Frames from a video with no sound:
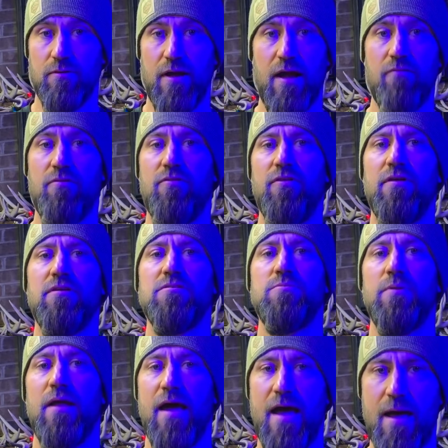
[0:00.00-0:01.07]
Everything that's
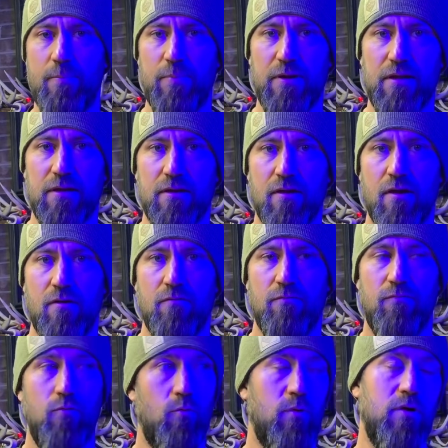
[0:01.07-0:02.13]
been happening,
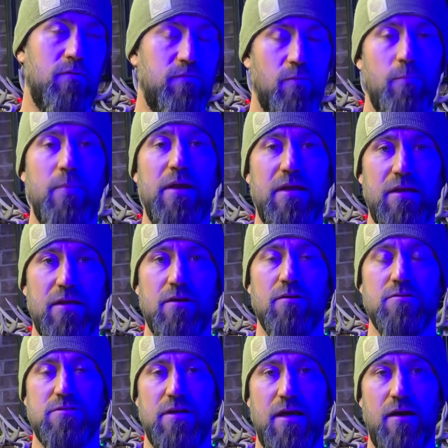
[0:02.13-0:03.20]
for, well, for many
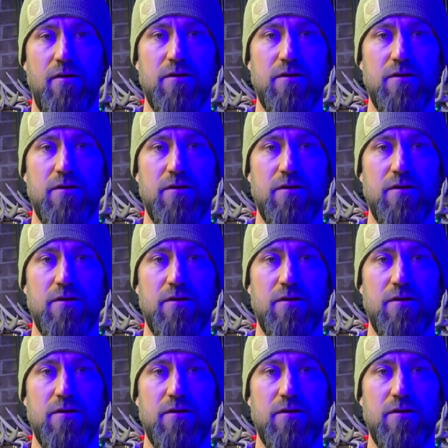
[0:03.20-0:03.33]
years now,